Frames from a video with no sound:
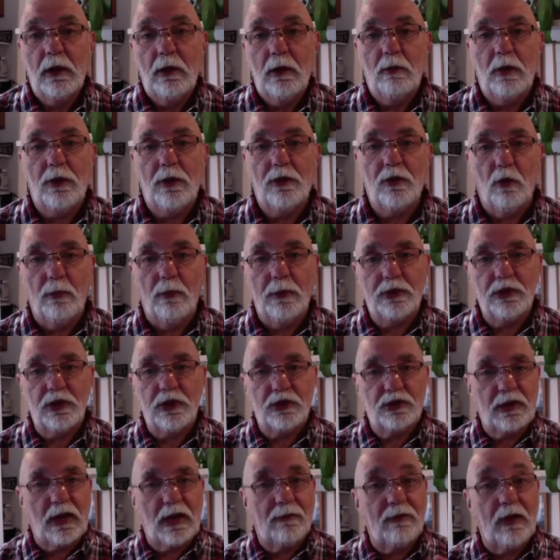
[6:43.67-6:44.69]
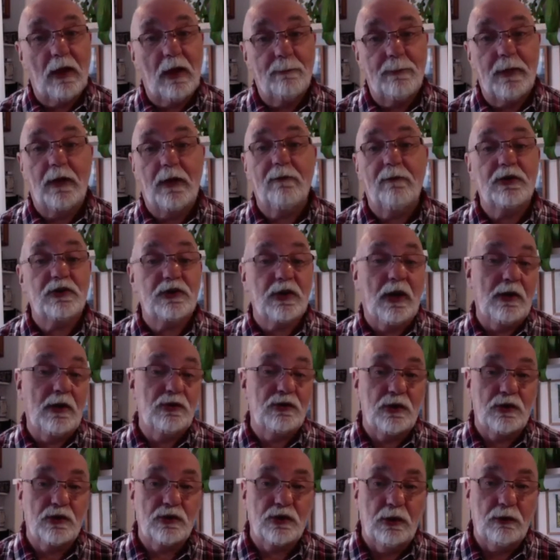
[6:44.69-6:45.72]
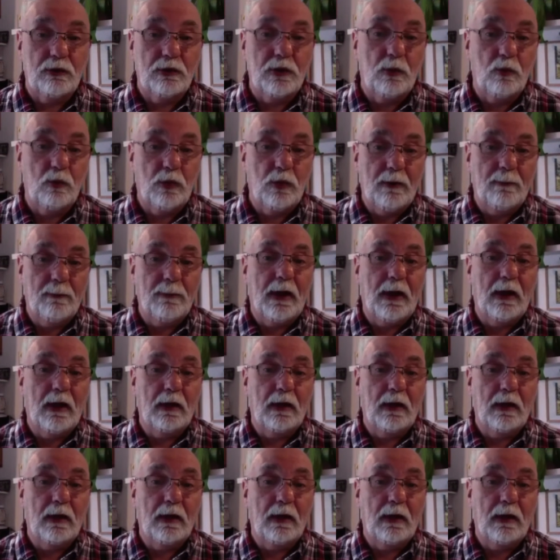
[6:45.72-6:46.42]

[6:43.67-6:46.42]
we thought we'd just give it a bit of a taste of Sue, didn't we, about